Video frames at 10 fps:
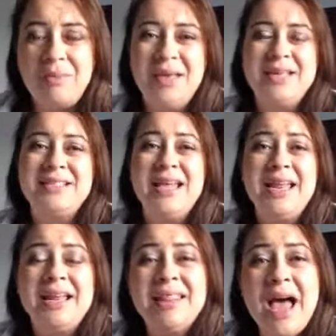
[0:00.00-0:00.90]
because then
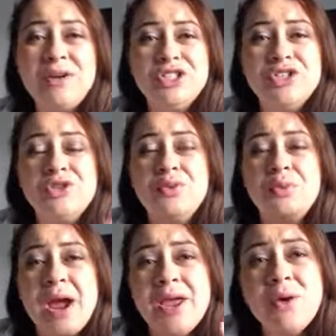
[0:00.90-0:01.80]
it allows you to
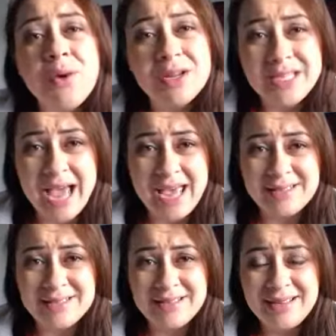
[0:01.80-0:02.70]

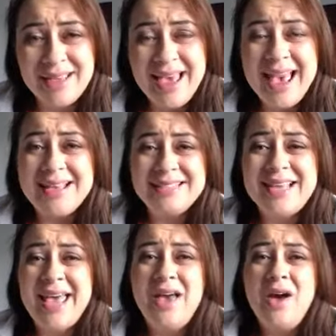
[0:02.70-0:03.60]
prioritize and
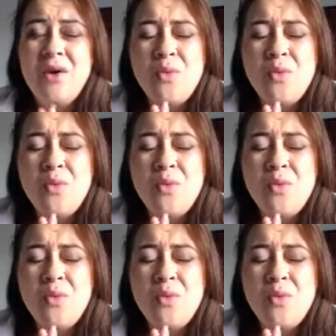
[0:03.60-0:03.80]
say,